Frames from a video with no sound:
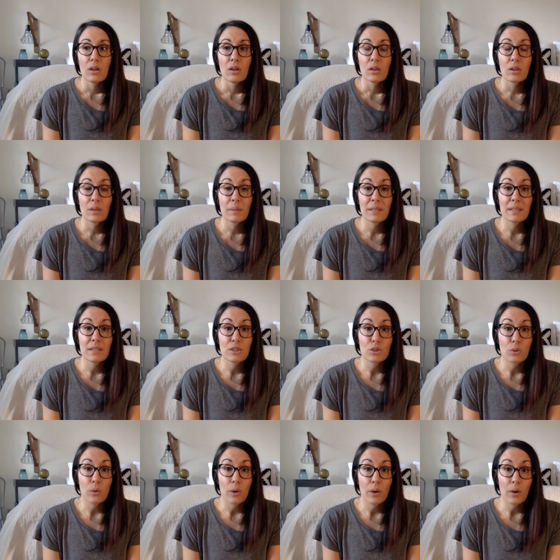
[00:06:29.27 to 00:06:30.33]
lemon
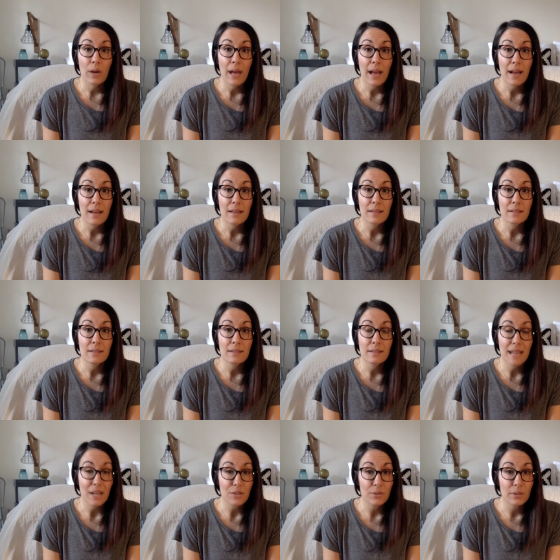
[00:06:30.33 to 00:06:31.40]
essential oil has
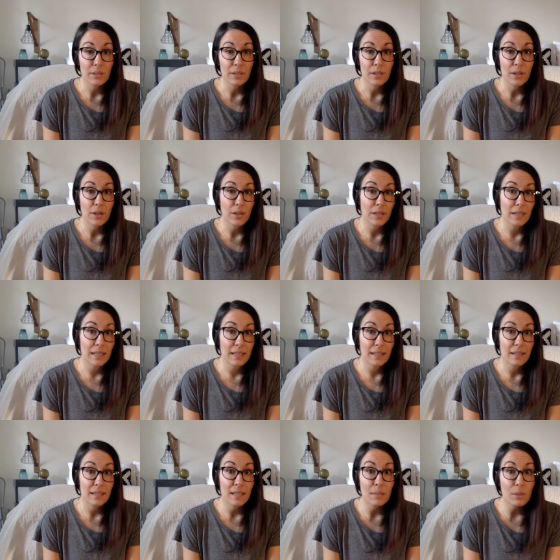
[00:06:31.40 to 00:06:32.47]
naturally occurring
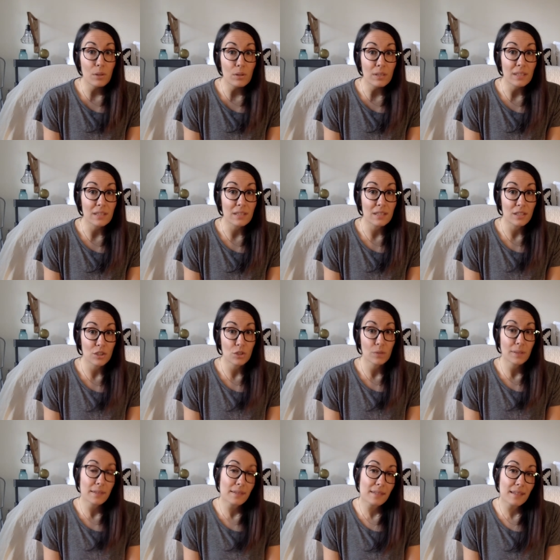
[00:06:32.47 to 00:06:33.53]
chemical
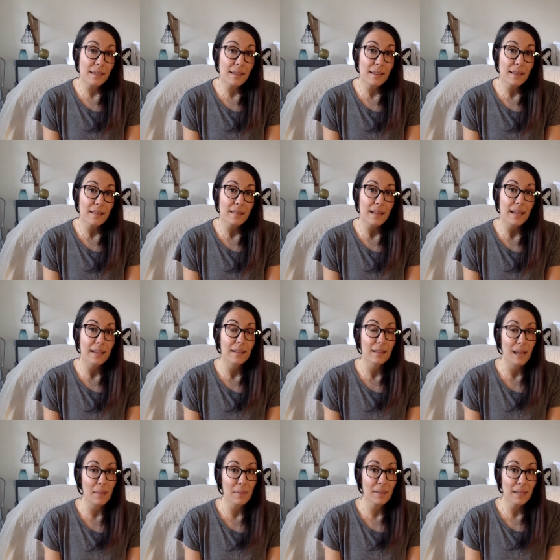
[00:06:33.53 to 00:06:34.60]
constituents in it, like
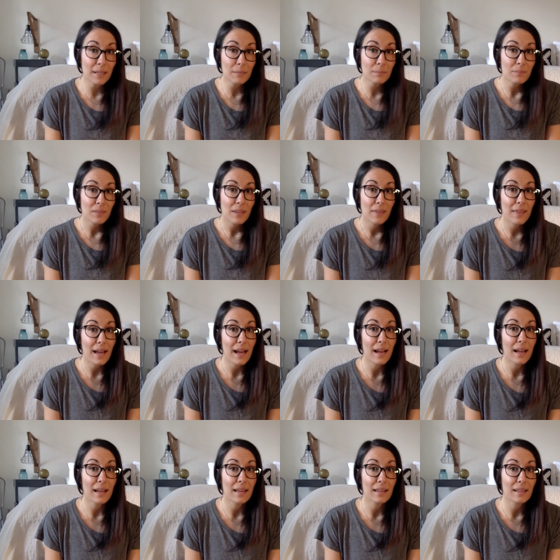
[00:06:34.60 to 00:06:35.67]
limonene,
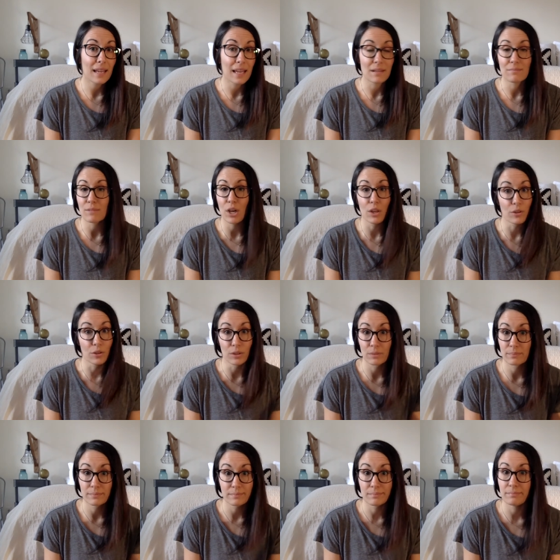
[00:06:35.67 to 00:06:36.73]
that and
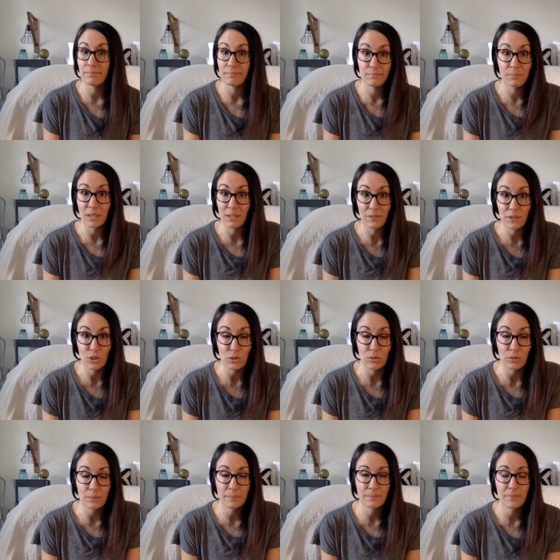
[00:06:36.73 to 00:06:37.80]
other
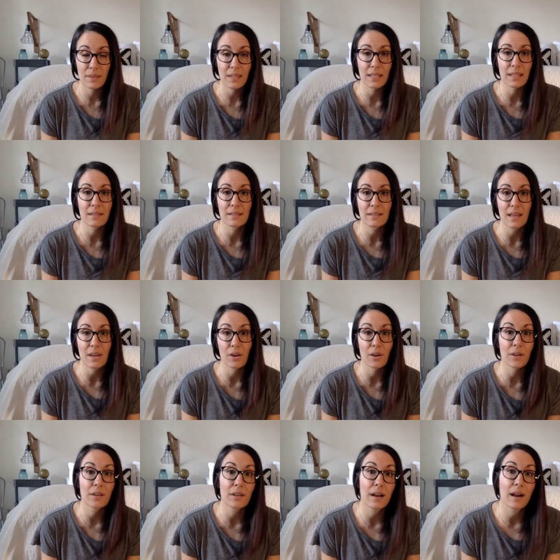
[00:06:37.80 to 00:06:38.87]
beneficial things that
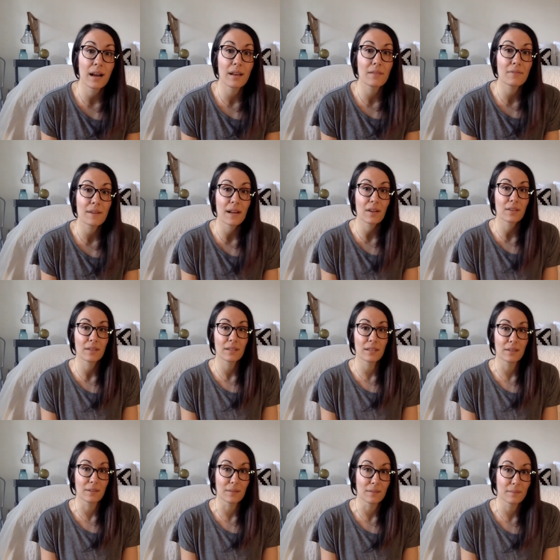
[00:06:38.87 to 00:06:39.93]
are not found
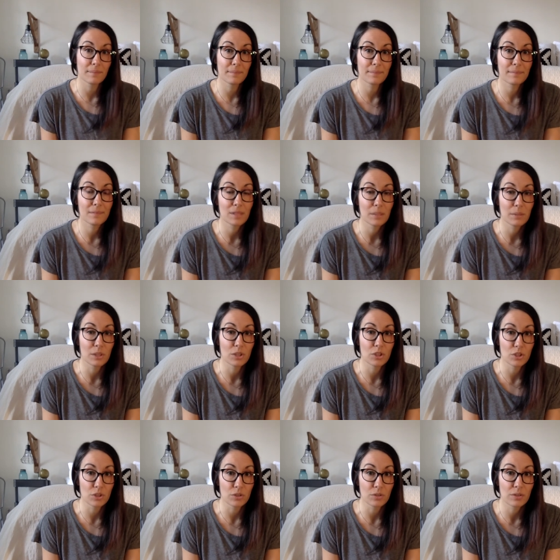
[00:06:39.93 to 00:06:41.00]
in the lemon
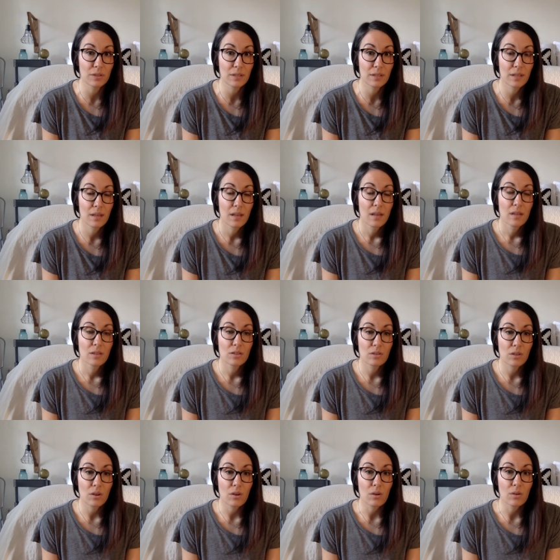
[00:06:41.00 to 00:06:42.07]
juice.
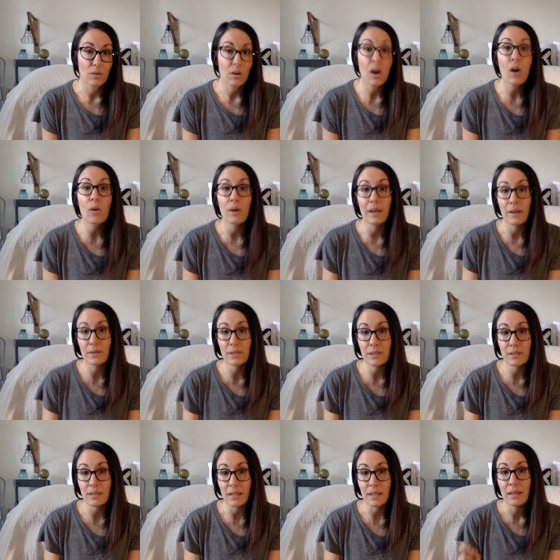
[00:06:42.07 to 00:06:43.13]
So, oh, and I was
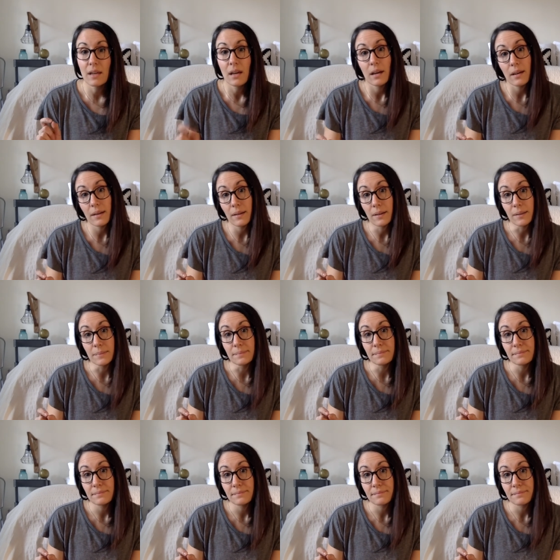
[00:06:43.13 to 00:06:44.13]
going to say, um,